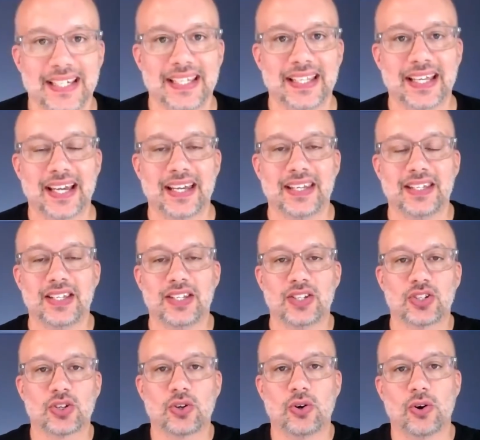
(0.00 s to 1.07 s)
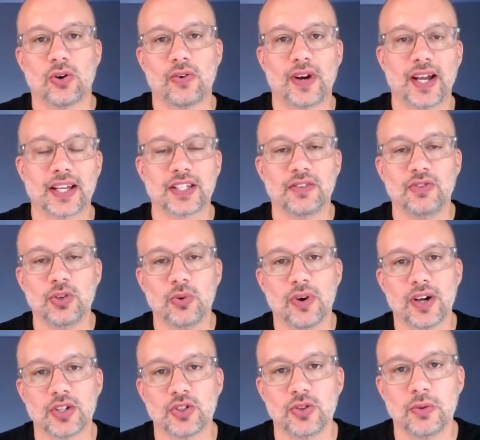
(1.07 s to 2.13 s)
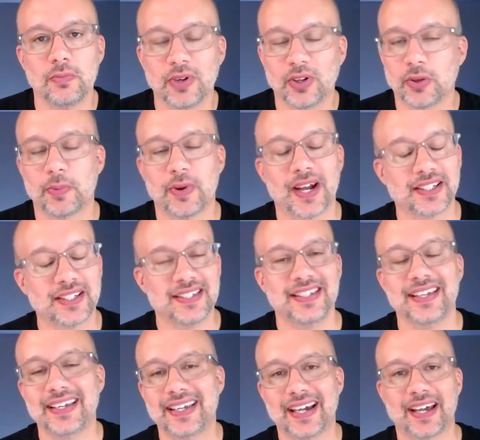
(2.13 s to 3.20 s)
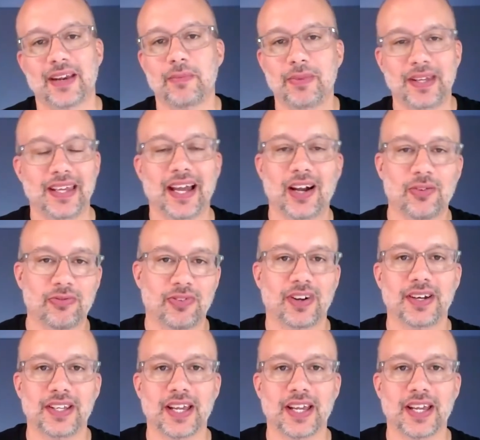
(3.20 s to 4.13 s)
That is correct. If you want to build a practice, you gotta be out front.